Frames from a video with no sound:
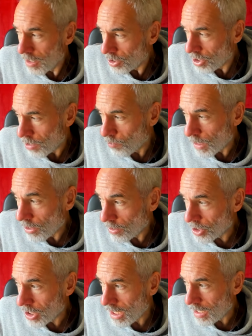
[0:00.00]
So we
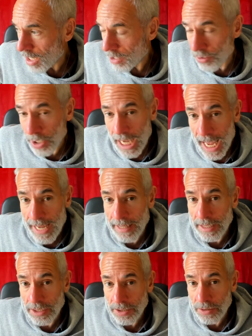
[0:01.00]
could see
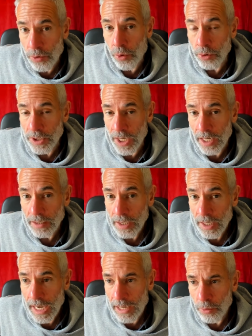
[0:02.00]
100K this quarter.
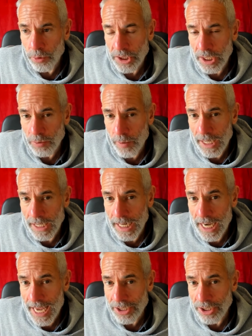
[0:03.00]
It always does well in
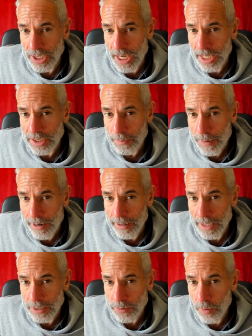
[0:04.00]
election years,
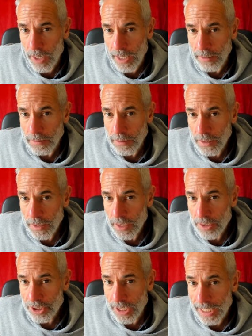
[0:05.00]
apparently, as well.
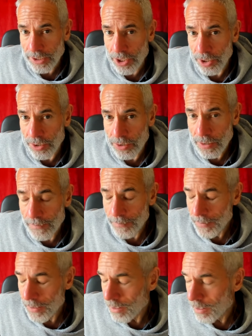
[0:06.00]
So that's good.
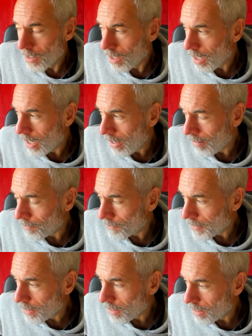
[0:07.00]
Um,
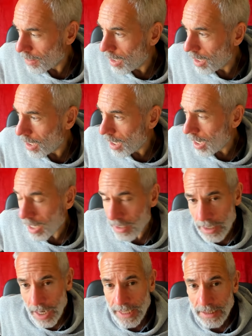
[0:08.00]

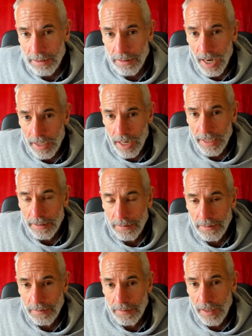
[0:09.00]
I'd like, I'd like,
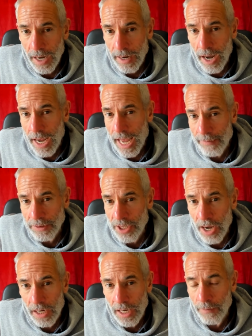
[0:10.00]
I, I have a
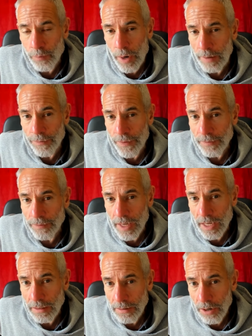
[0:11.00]
target of
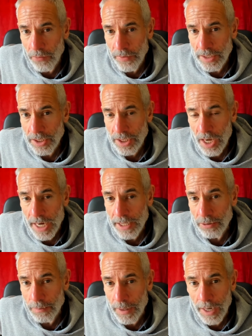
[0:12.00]
150 on this
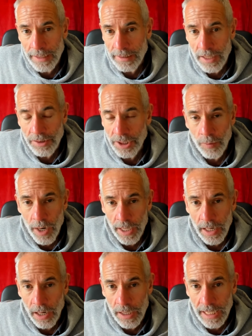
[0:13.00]
cycle, but I don't see why it
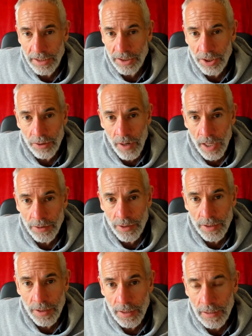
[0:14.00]
can't get to 200.